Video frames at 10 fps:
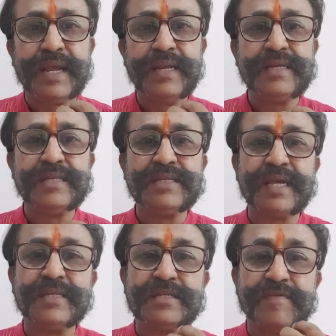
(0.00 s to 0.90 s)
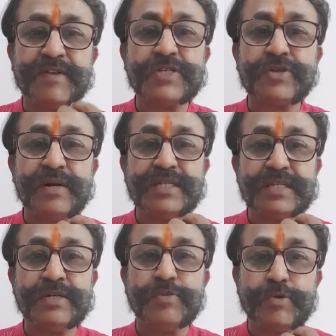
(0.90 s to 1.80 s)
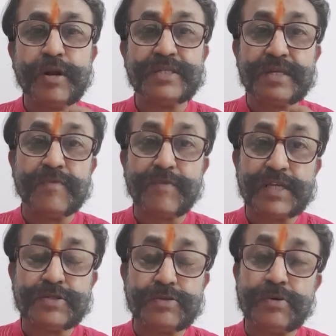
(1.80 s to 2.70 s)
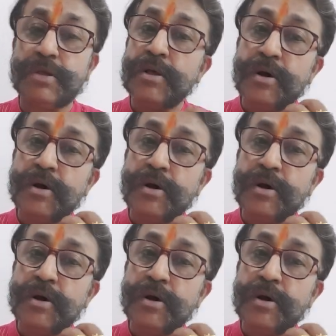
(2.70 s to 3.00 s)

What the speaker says: ancient sciences of astrology, numerology and Vastu,